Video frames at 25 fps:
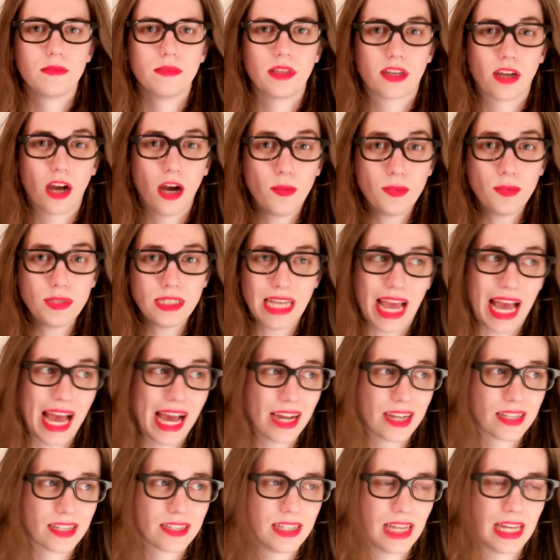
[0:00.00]
The comedy
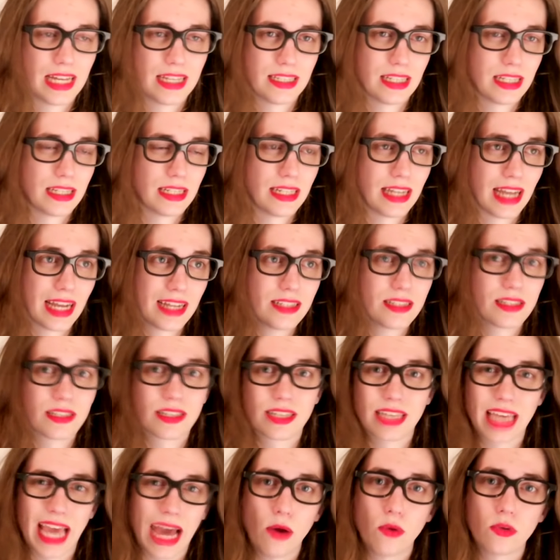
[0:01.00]
acts as a
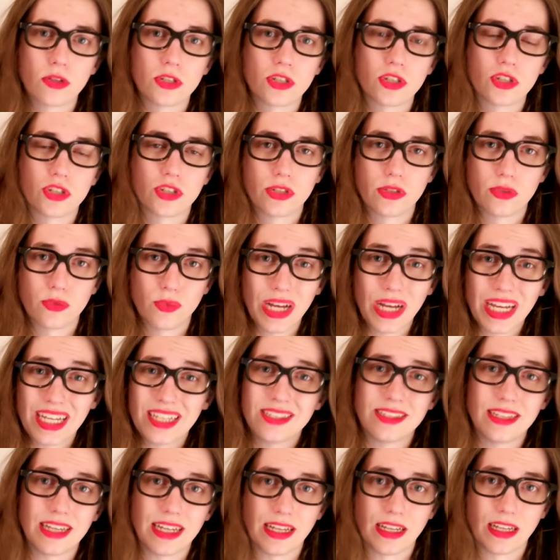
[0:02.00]
nice couch to
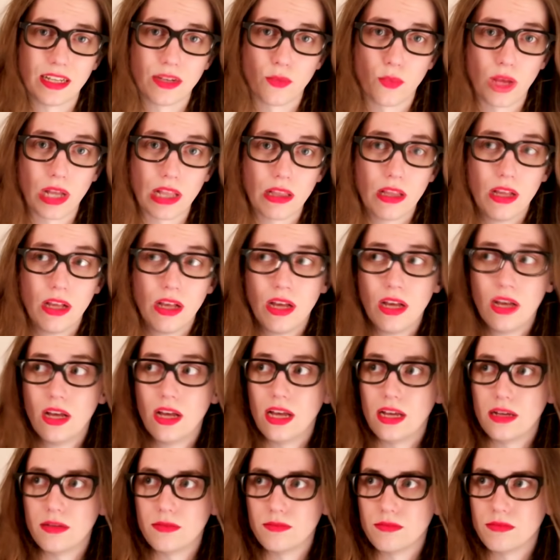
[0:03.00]
rest in while
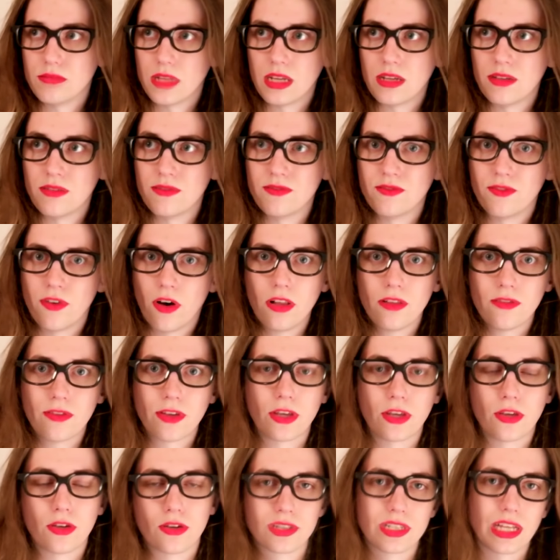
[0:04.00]

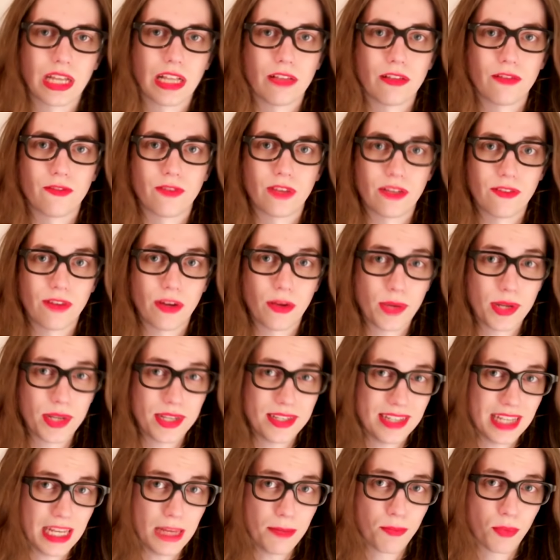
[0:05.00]
involving yourself in a very
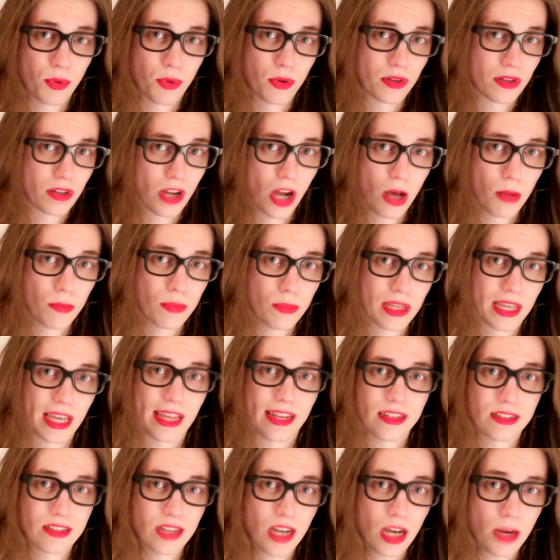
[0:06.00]
deep or
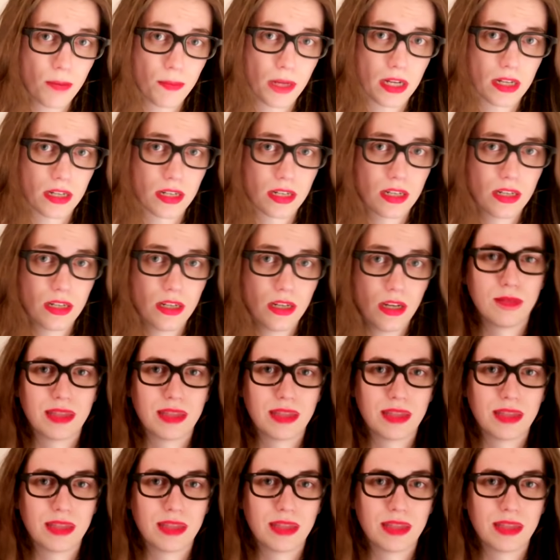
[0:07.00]
complicated topic.